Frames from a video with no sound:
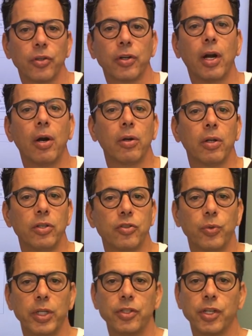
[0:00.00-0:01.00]
or
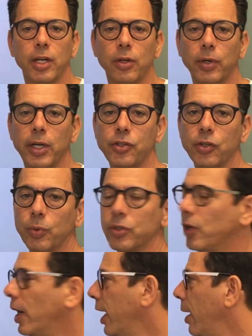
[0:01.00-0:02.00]
cartilage regeneration, we're
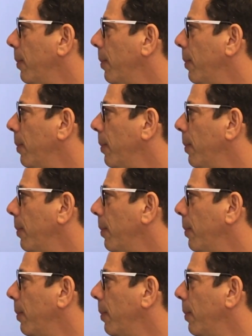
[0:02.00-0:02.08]
talking